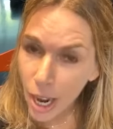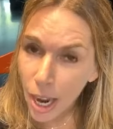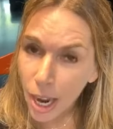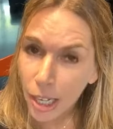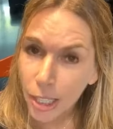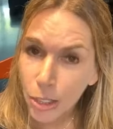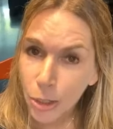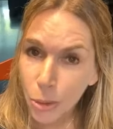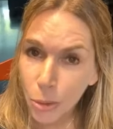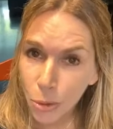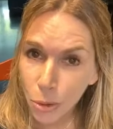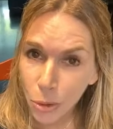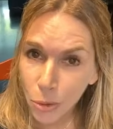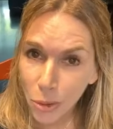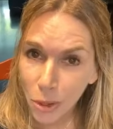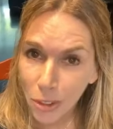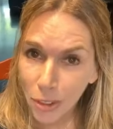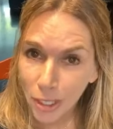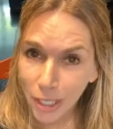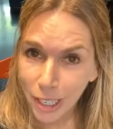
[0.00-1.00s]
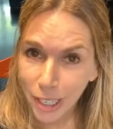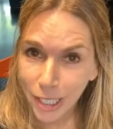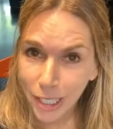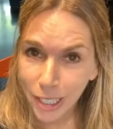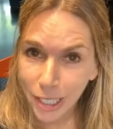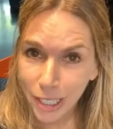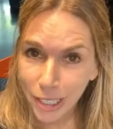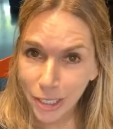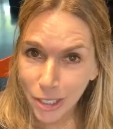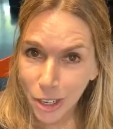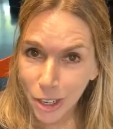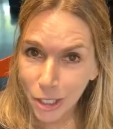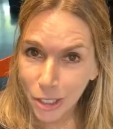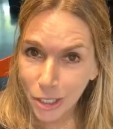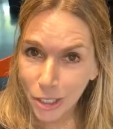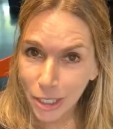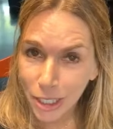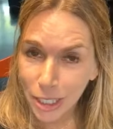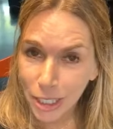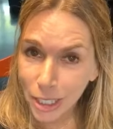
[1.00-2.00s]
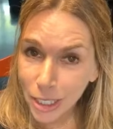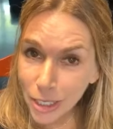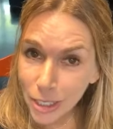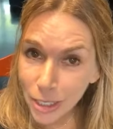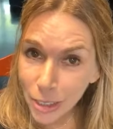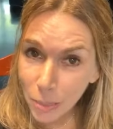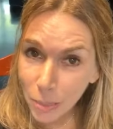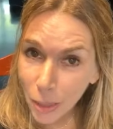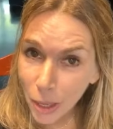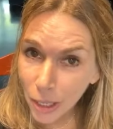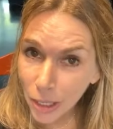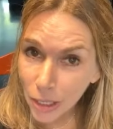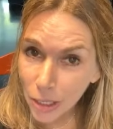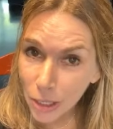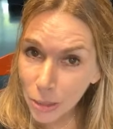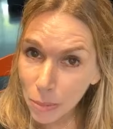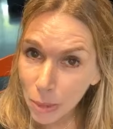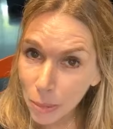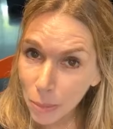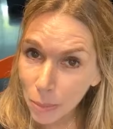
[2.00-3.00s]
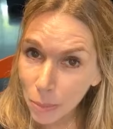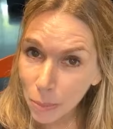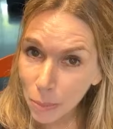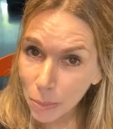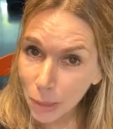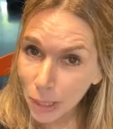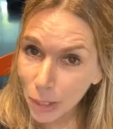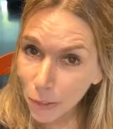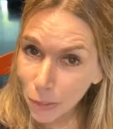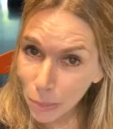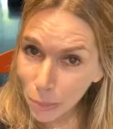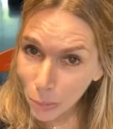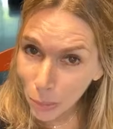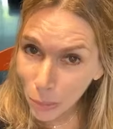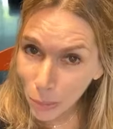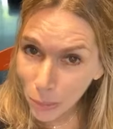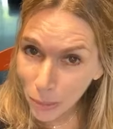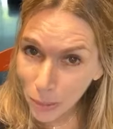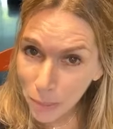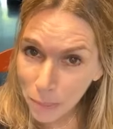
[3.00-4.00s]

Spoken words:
I told you all that I had gotten an Instant Pot because my oven broke.